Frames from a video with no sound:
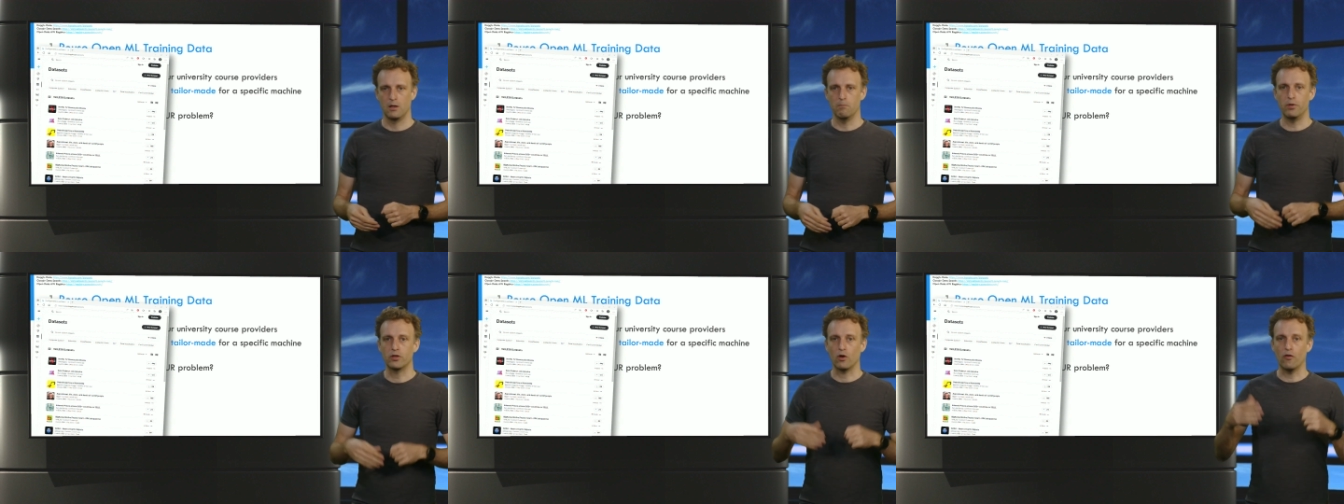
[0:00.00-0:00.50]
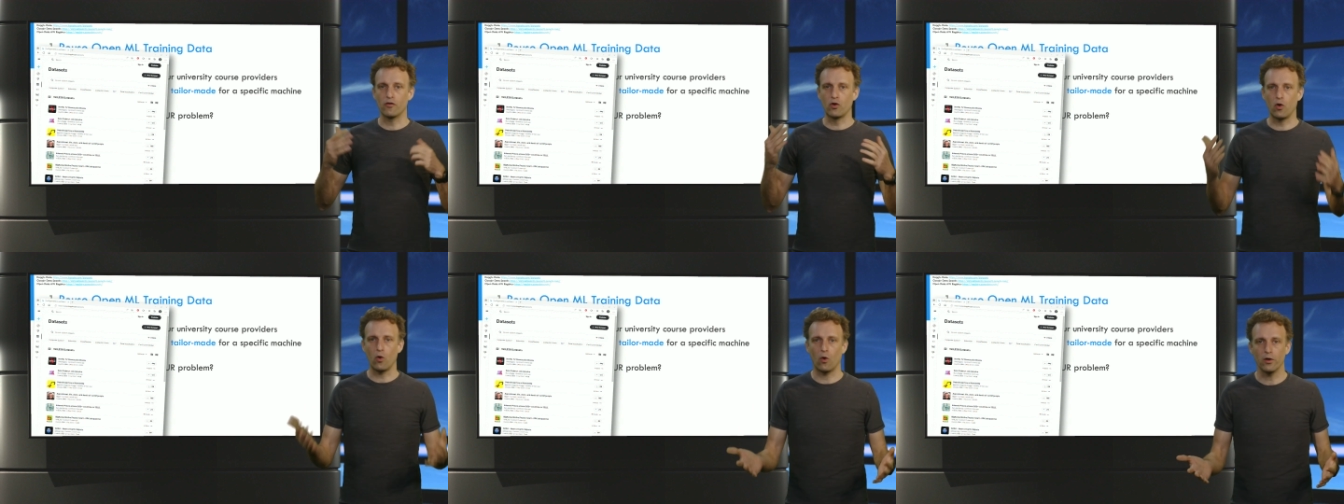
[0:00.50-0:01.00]
But of
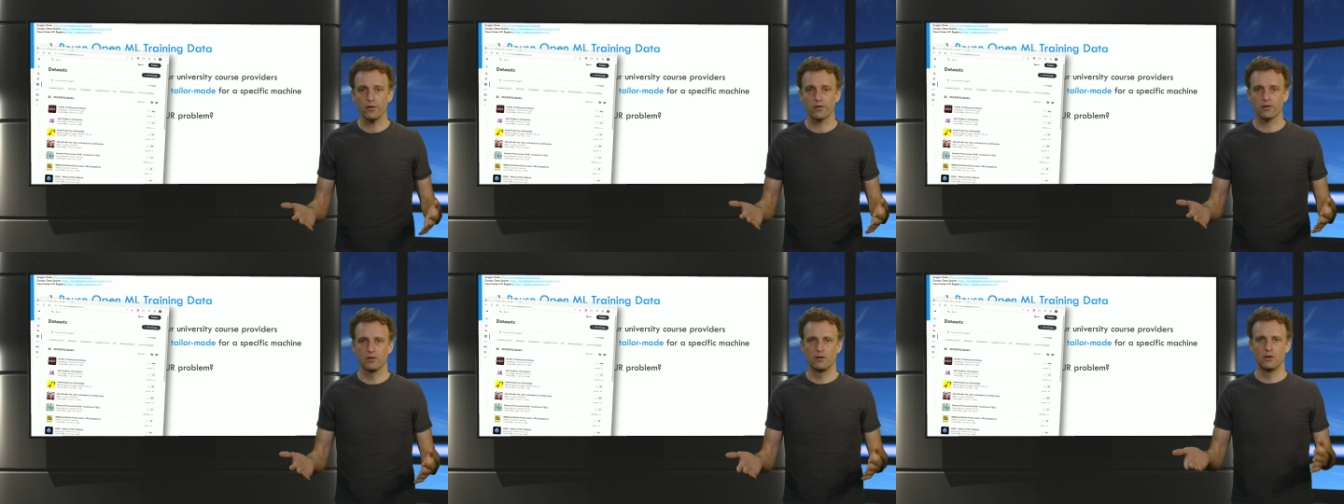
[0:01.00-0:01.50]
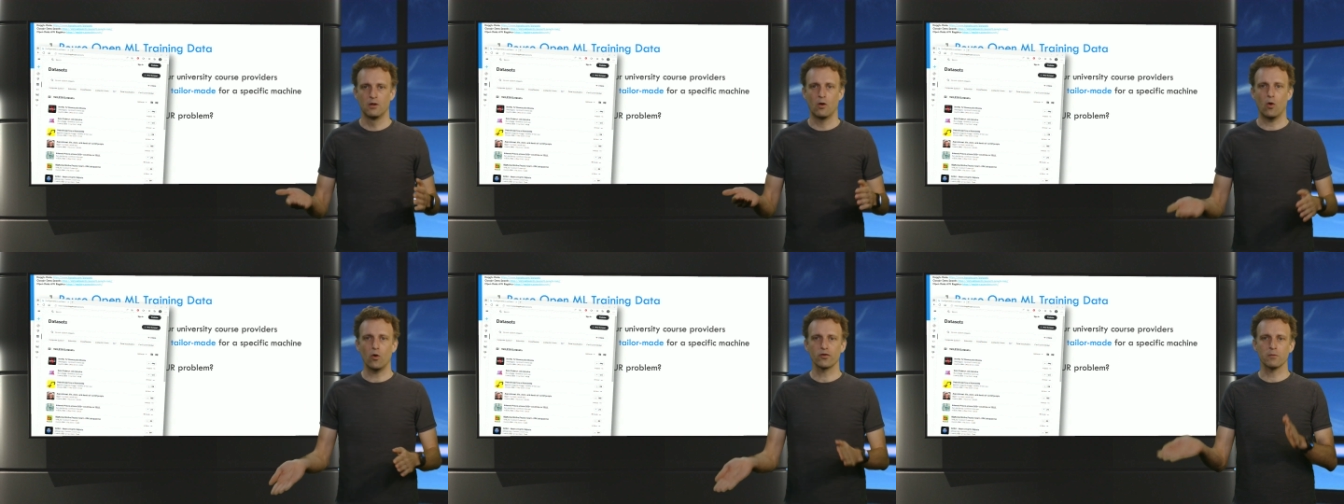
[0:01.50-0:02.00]
course,
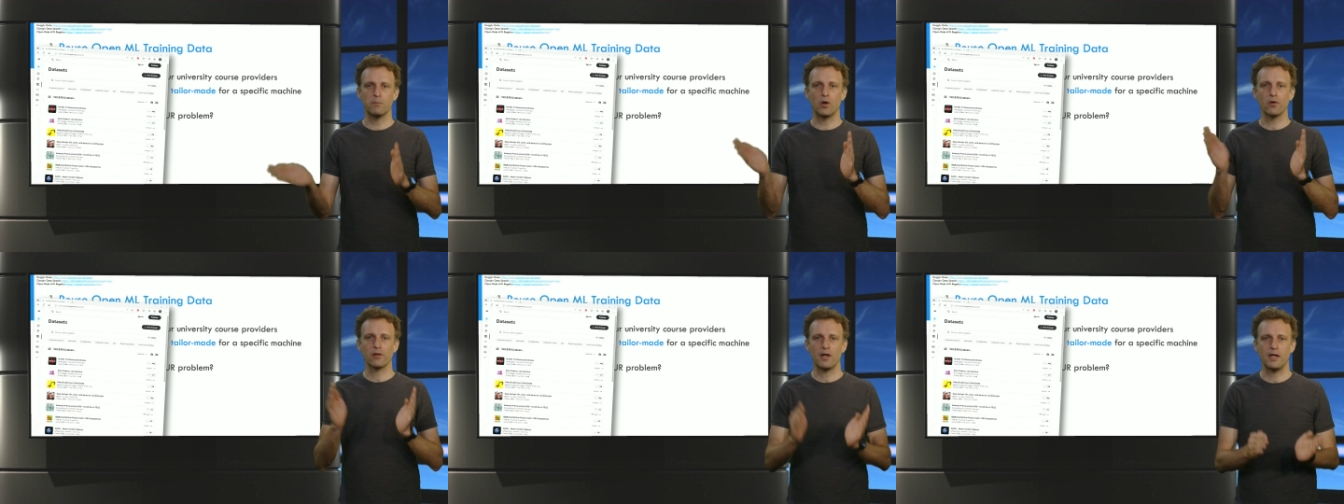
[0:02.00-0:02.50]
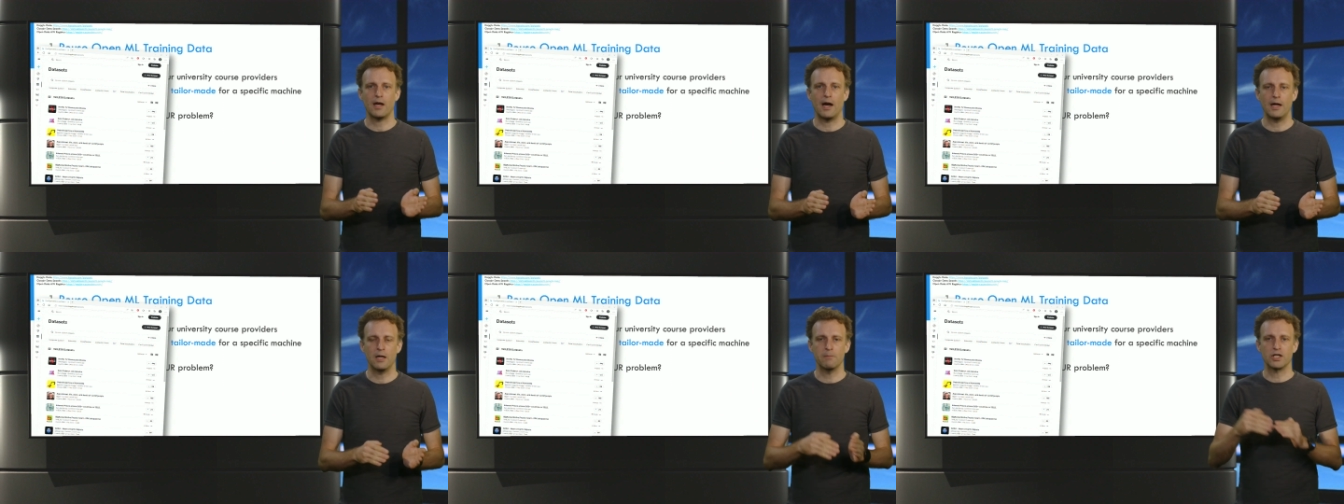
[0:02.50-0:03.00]
also most
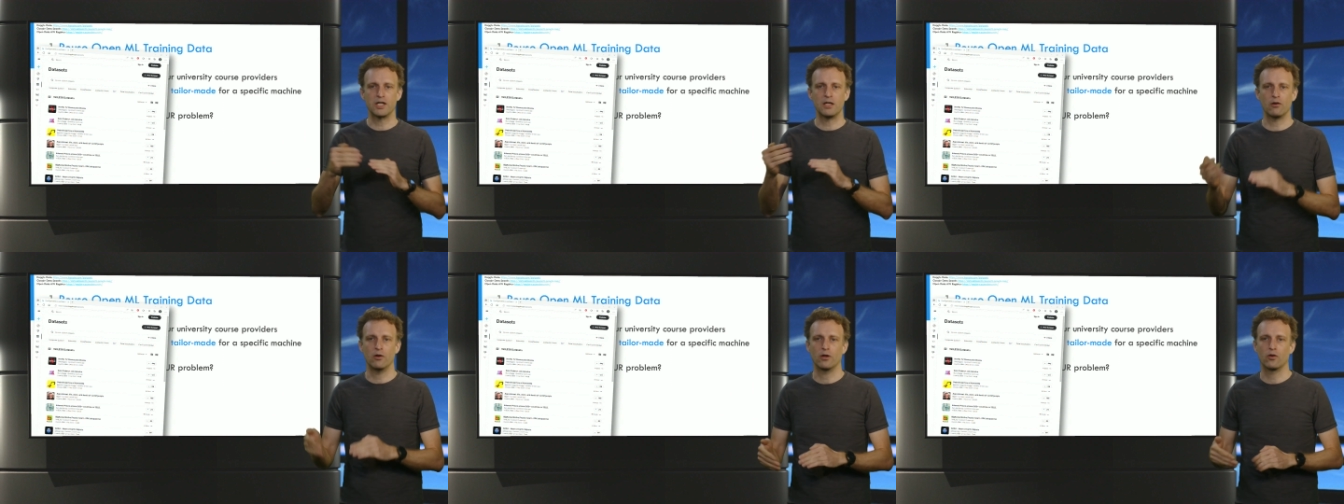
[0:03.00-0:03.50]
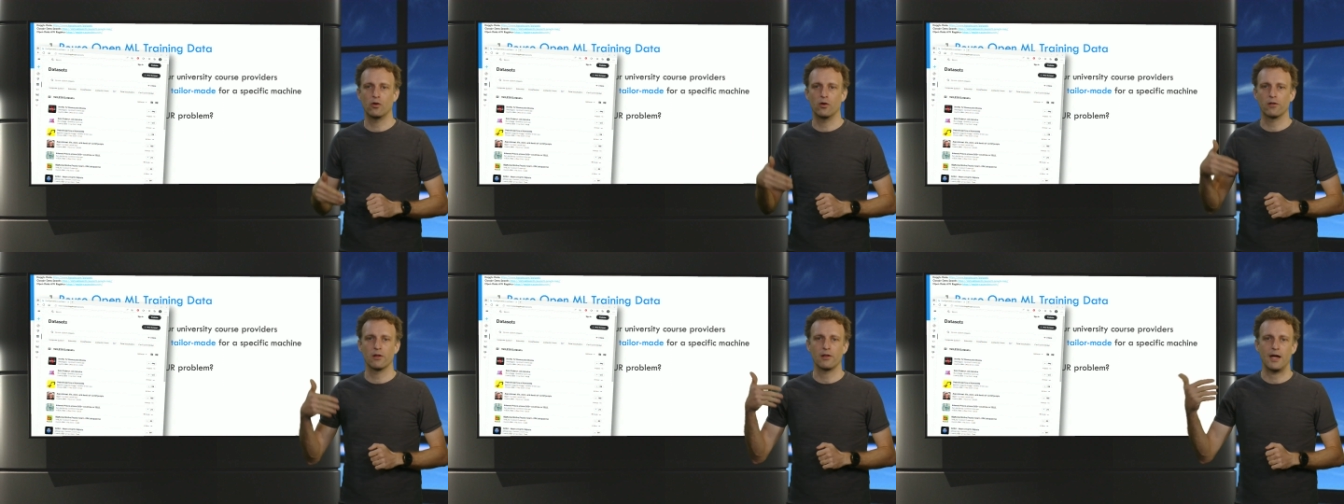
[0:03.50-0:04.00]
AI and machine learning courses